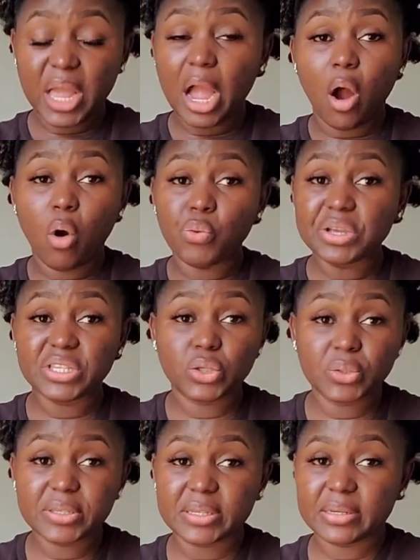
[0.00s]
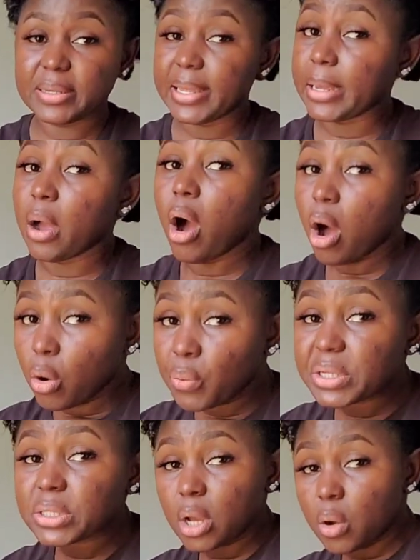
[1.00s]
I always use it, like
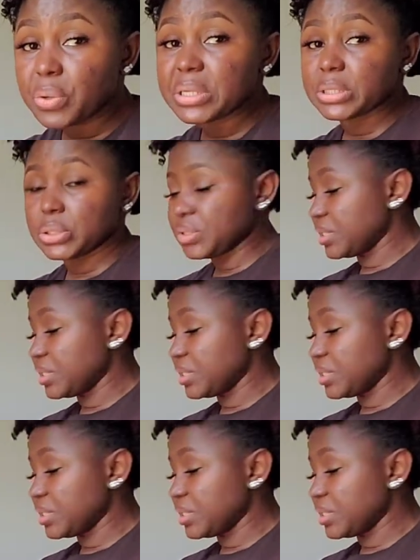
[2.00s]
always